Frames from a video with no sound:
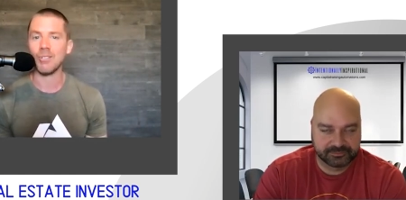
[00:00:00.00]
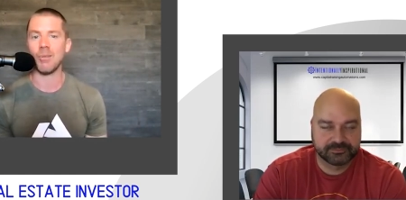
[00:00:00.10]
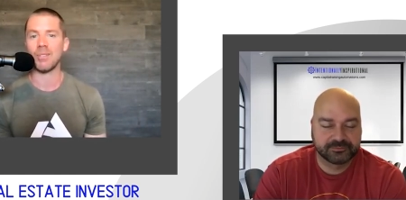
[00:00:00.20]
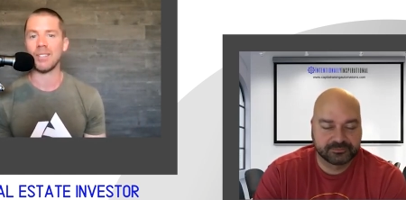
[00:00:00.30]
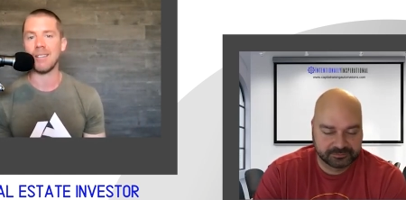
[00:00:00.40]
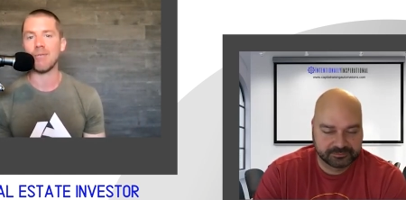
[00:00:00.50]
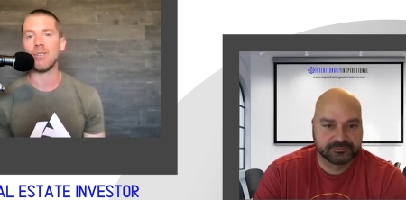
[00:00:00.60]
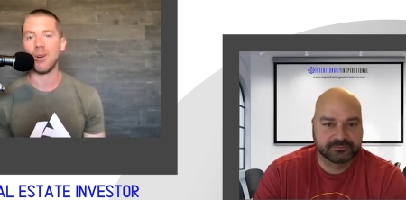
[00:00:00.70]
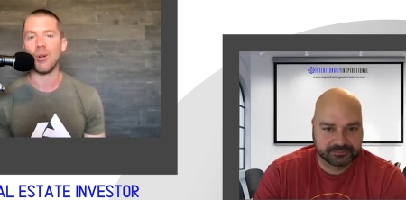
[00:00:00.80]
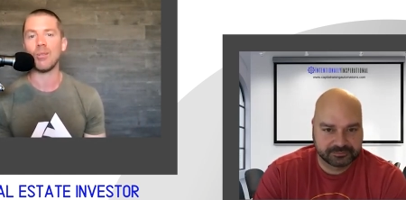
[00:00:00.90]
Speaker 1: something
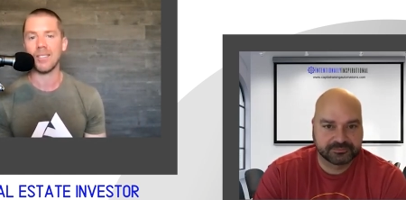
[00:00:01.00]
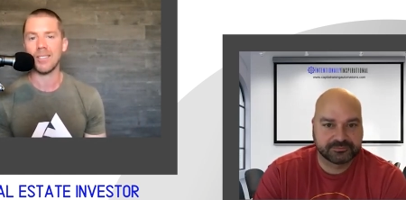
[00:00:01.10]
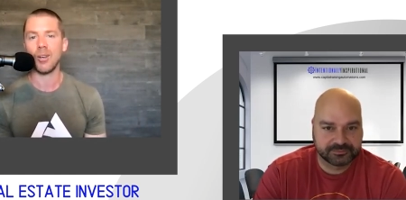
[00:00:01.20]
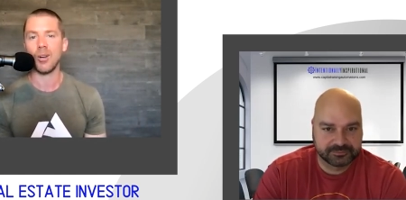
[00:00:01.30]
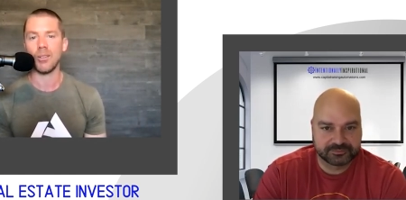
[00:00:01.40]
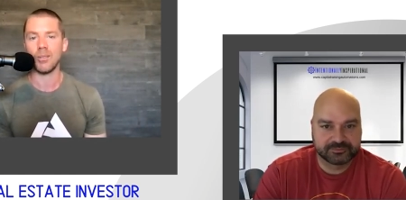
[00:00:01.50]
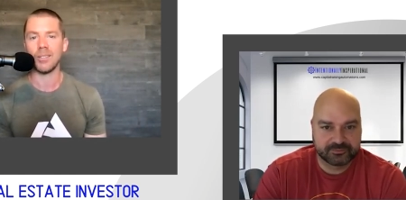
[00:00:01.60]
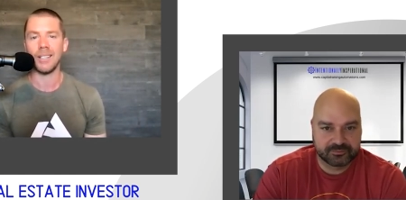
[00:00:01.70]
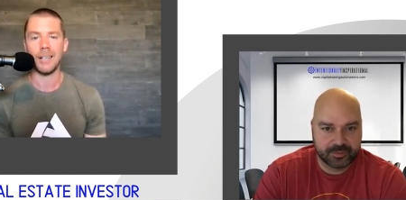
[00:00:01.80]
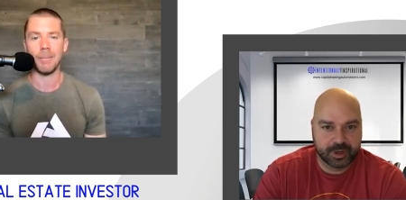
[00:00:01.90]
difficult. So,
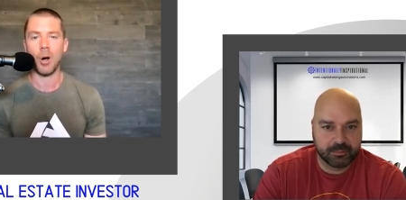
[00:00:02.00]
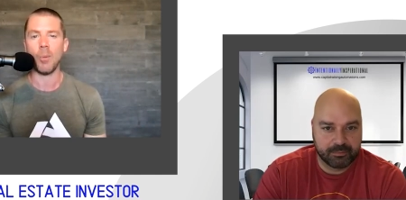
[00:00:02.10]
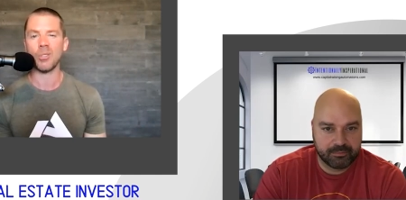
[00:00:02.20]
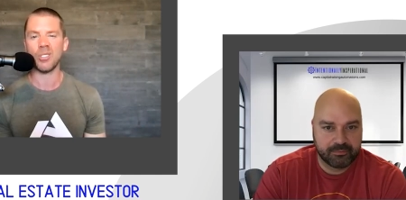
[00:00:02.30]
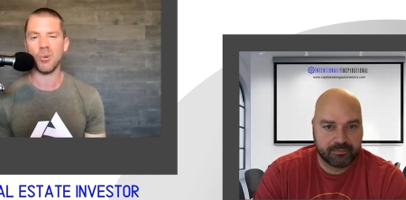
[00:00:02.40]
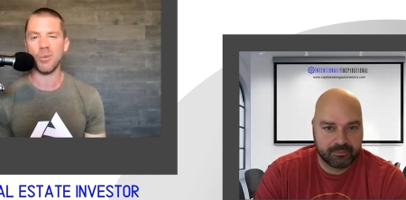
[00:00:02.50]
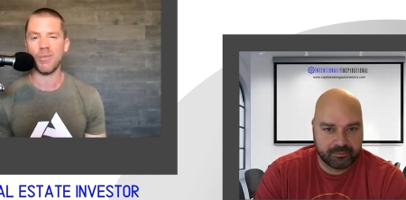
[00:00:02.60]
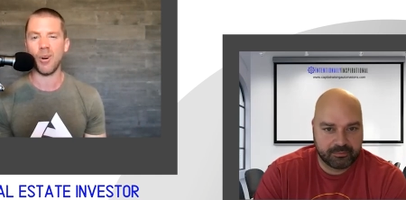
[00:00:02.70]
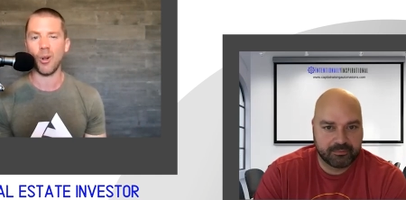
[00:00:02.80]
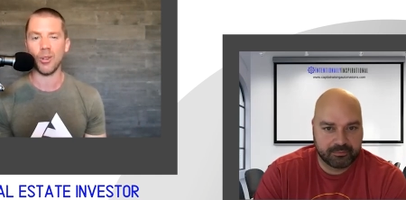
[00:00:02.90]
almost to a
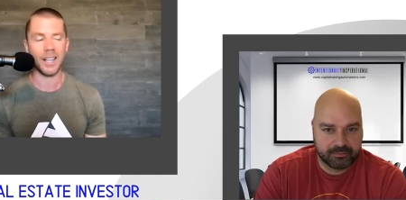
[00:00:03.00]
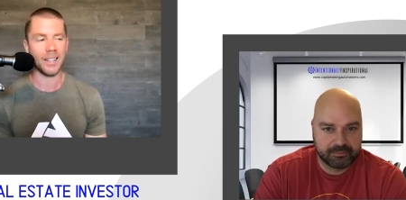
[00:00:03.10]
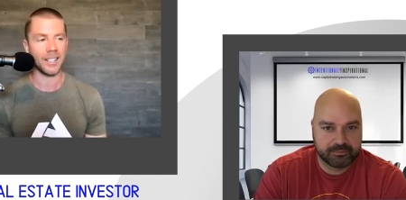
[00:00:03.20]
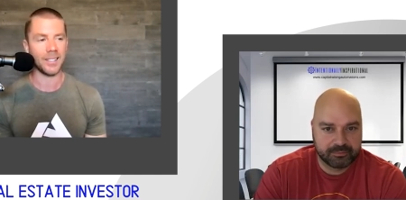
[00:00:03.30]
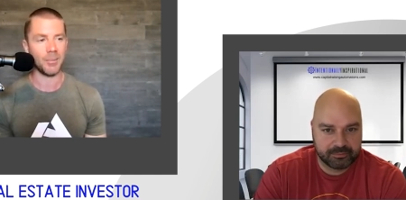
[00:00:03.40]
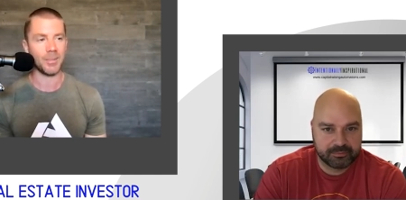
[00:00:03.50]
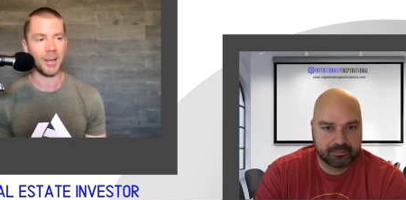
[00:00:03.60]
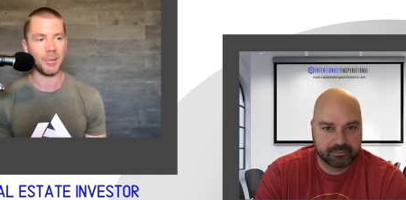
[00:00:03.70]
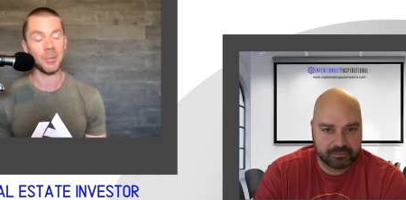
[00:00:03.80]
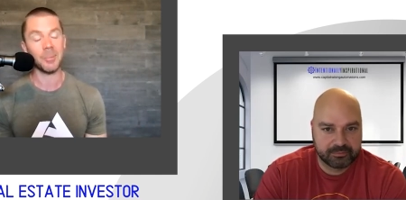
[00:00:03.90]
fault, I think
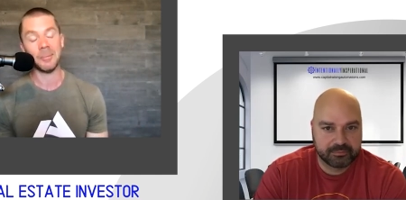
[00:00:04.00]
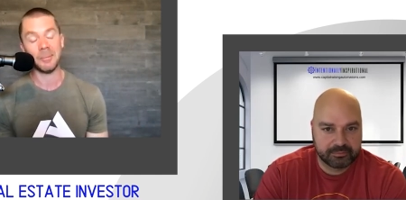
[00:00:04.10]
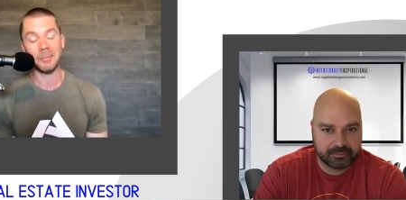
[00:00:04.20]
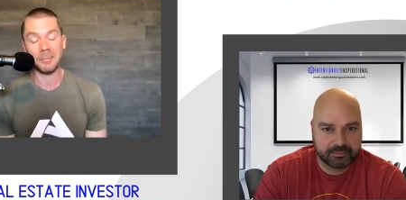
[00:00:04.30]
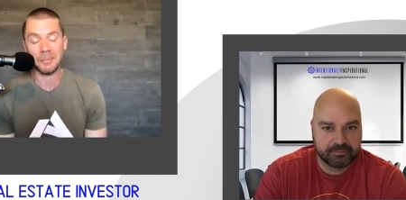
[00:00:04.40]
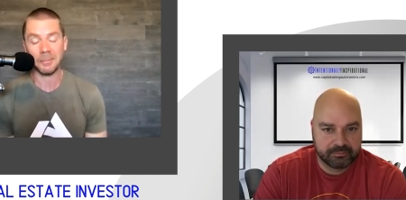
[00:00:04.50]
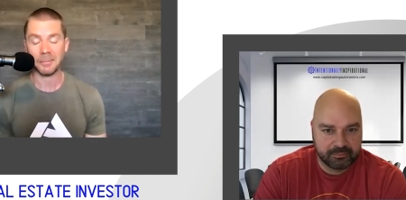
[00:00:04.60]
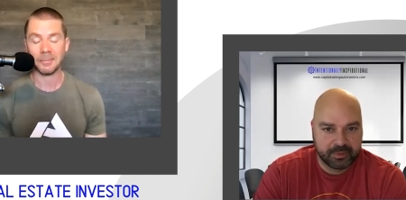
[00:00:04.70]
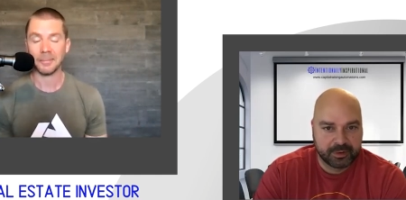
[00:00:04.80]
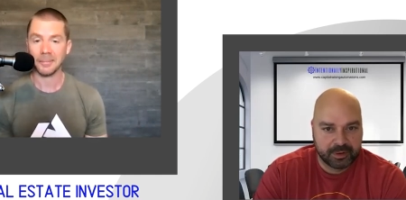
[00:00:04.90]
sometimes.
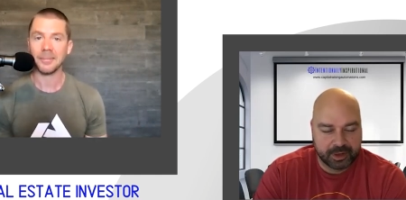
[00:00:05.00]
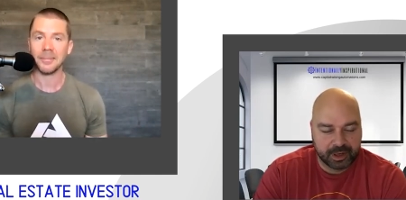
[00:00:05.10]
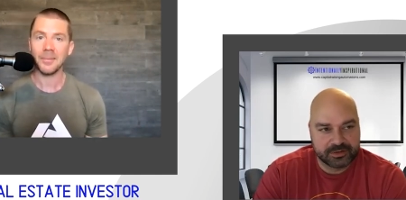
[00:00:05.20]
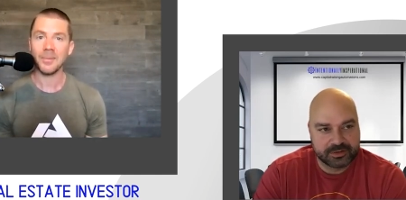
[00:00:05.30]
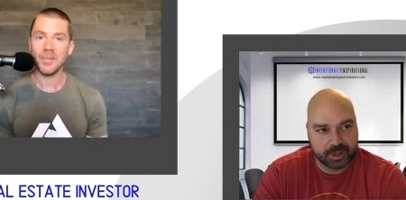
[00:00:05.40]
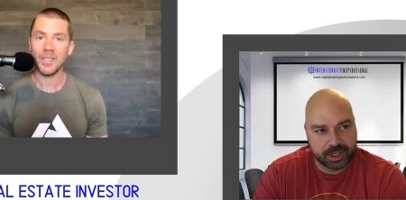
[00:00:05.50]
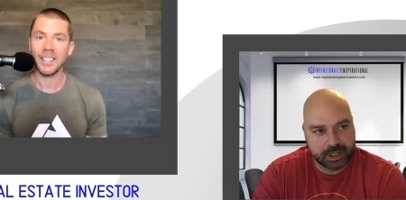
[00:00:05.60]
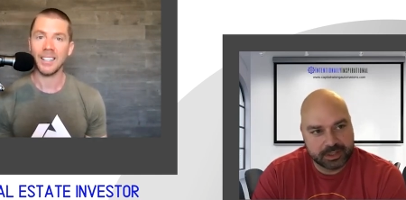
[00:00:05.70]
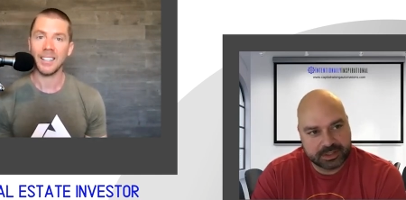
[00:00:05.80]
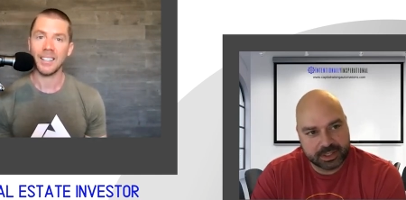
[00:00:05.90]
Speaker 2: Yeah. So what I
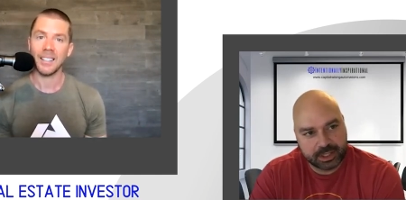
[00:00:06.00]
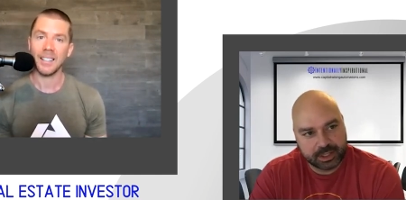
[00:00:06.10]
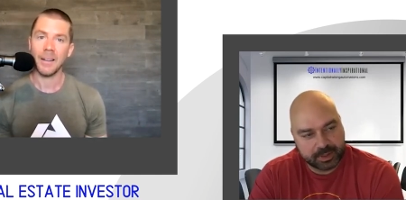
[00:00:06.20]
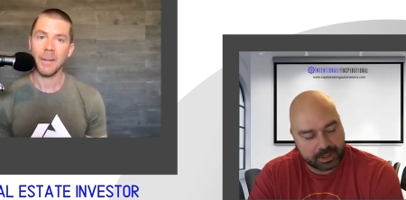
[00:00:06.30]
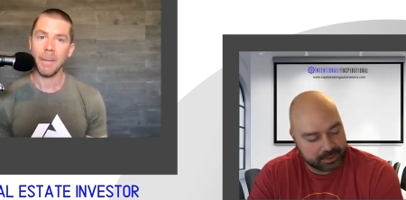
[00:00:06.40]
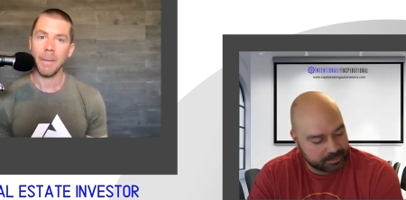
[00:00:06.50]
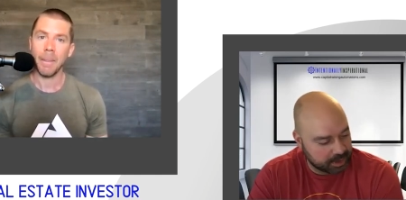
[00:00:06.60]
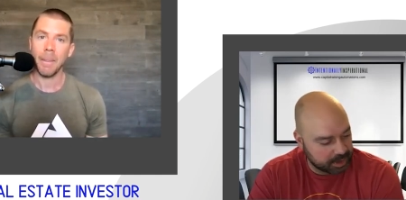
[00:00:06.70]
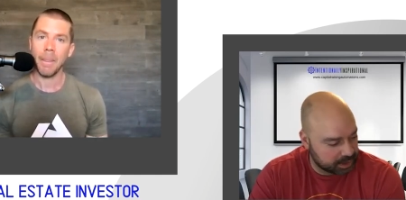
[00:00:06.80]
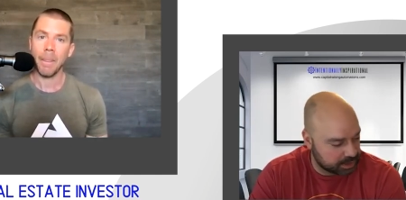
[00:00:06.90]
hear you saying about the
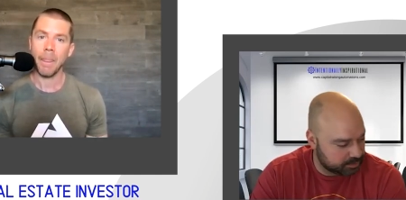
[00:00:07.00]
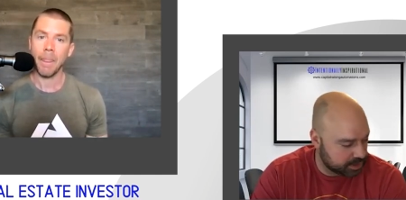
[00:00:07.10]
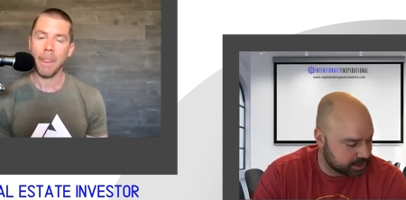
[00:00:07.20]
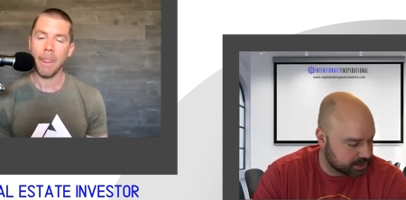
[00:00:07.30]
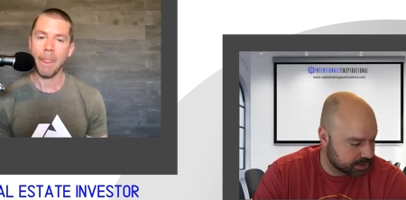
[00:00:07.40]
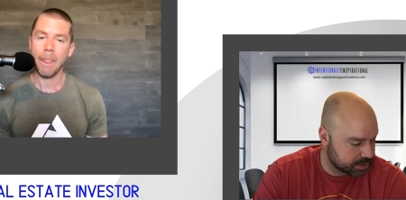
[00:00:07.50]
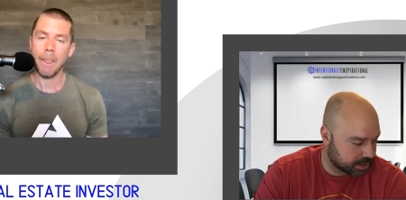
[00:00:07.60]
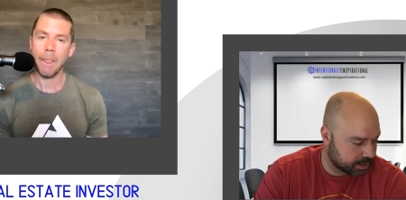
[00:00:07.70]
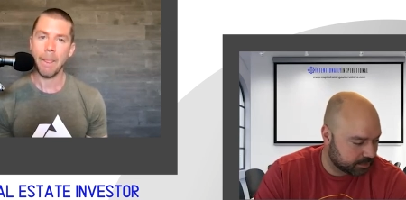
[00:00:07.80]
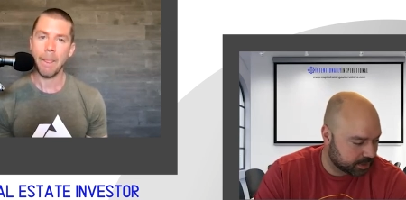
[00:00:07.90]
marketing piece is,
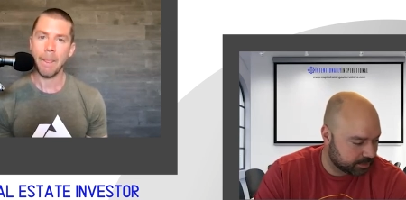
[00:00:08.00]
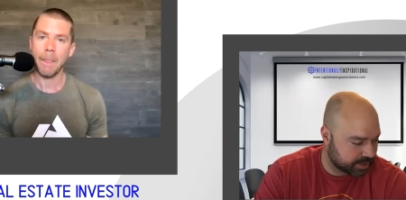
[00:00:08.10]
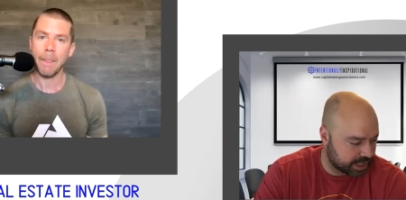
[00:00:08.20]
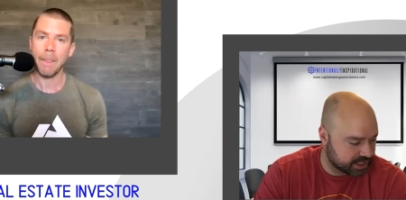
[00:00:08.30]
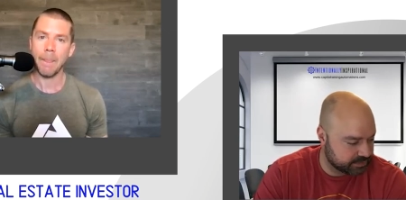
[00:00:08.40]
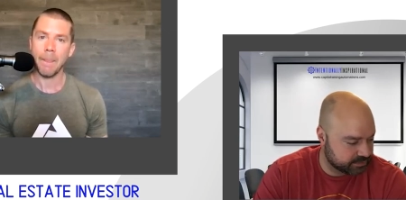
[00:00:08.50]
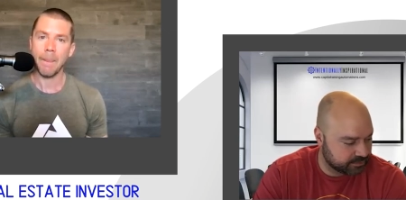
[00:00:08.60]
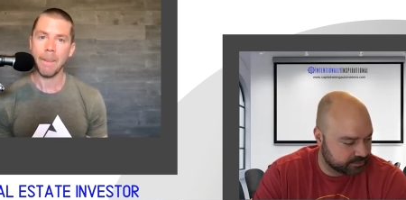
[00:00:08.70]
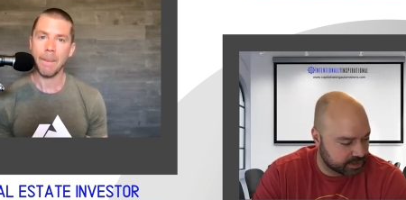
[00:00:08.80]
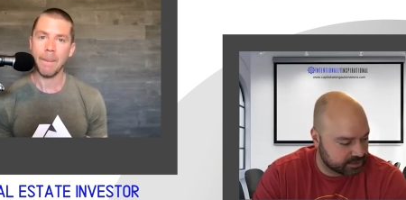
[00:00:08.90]
when a passive
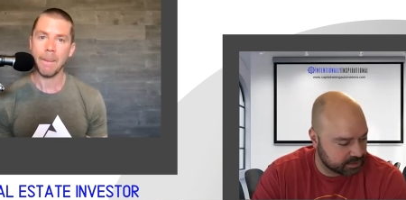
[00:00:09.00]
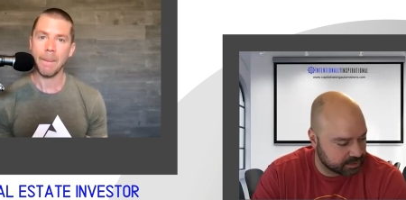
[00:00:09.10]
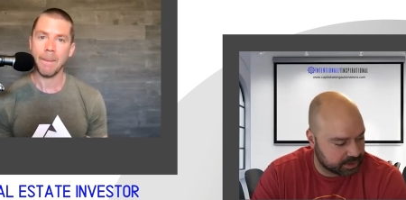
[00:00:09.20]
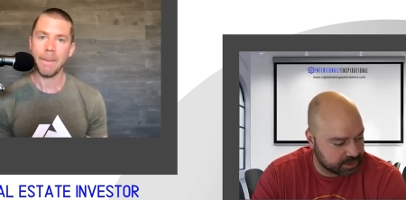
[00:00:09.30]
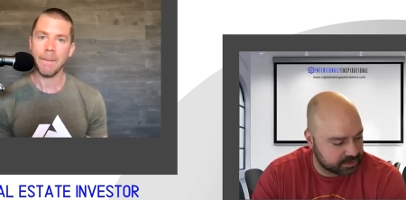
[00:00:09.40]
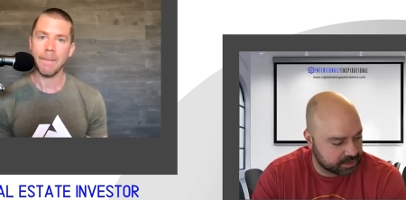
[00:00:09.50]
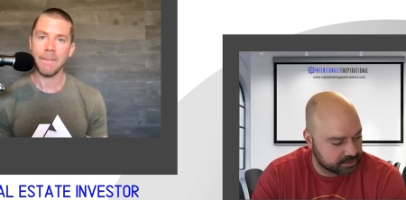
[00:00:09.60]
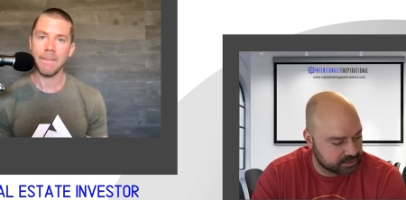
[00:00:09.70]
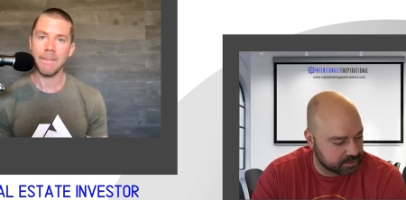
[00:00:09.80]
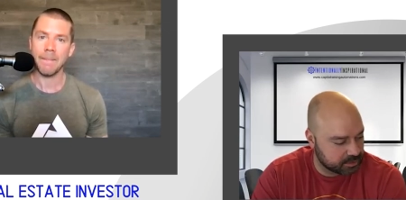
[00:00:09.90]
investor
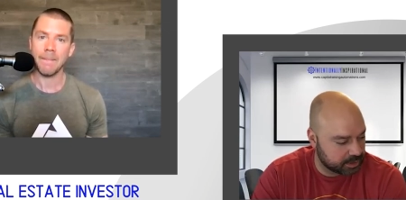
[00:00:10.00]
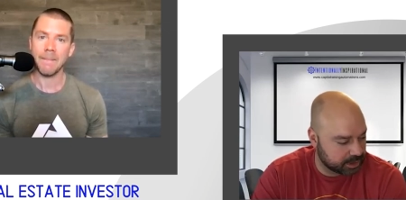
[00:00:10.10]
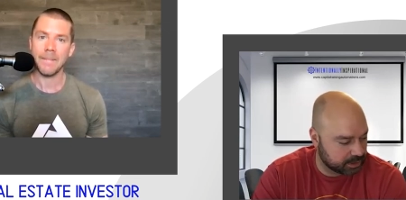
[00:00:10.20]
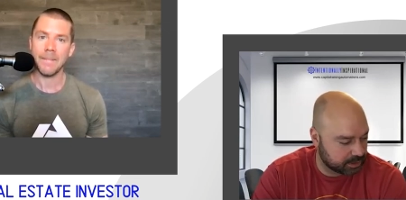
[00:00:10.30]
considers joining